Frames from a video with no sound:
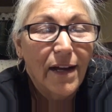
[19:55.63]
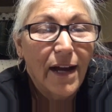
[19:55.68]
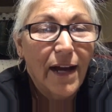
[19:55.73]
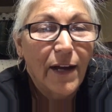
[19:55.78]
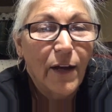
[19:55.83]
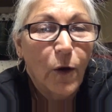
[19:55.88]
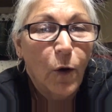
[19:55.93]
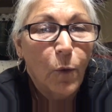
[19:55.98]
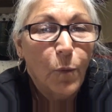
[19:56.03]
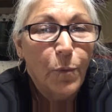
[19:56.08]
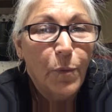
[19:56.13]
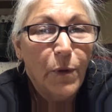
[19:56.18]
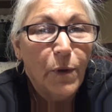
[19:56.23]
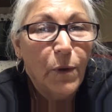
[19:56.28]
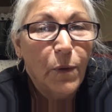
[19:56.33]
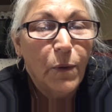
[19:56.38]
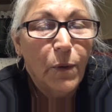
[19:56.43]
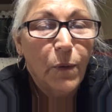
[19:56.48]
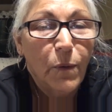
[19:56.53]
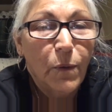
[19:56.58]
I hope
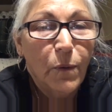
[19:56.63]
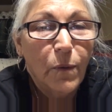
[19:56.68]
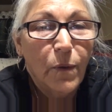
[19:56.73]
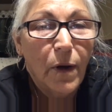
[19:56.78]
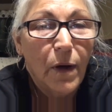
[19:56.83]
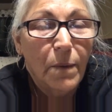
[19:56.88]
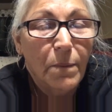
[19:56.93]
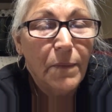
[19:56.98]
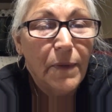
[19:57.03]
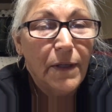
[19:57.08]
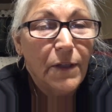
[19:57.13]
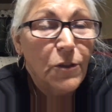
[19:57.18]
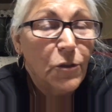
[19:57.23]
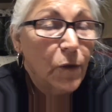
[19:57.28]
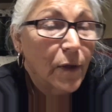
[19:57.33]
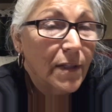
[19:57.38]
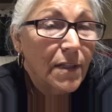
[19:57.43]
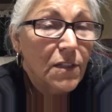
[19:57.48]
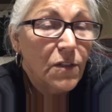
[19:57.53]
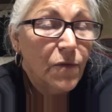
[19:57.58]
you
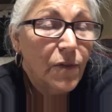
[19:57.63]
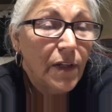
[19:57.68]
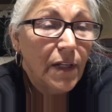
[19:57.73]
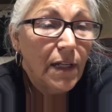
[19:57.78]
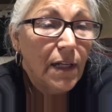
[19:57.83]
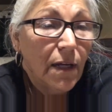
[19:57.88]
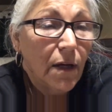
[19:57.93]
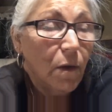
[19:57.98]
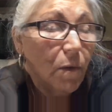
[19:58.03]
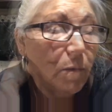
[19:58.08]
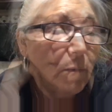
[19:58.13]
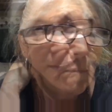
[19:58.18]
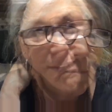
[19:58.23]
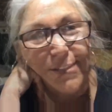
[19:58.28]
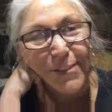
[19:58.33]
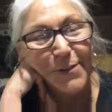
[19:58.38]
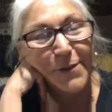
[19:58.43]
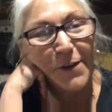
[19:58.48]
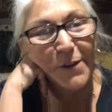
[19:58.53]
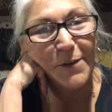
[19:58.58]
enjoyed this video.
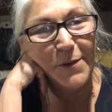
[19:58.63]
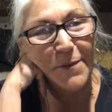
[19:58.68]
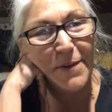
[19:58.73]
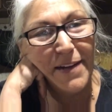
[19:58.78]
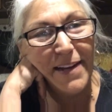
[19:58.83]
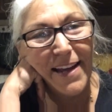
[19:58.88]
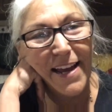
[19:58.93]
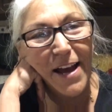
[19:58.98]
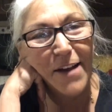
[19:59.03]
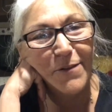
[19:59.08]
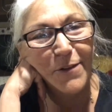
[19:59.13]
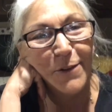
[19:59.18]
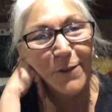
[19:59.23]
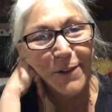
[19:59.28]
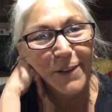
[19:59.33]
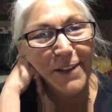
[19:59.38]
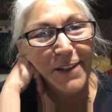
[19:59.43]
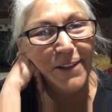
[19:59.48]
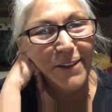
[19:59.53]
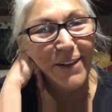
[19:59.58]
So everybody have a
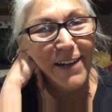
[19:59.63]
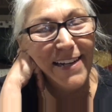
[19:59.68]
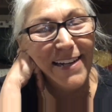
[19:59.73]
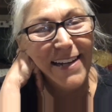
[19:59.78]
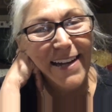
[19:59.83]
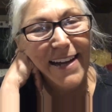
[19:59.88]
really great